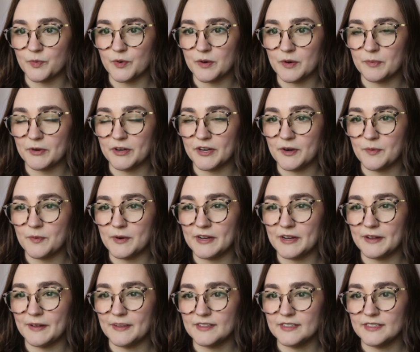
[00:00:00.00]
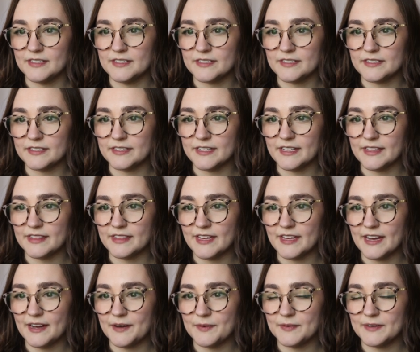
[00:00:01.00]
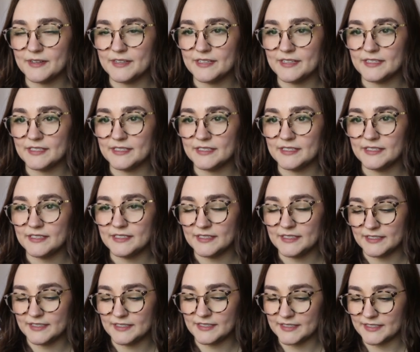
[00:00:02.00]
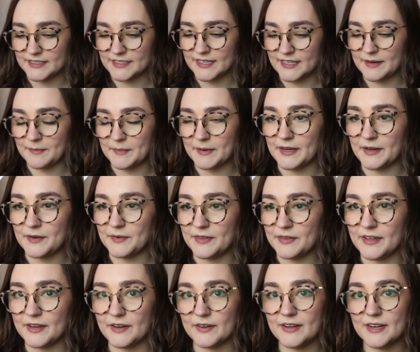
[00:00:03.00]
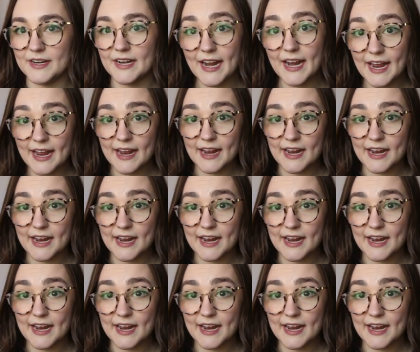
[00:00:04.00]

work pretty well. Delete that one, type out their name.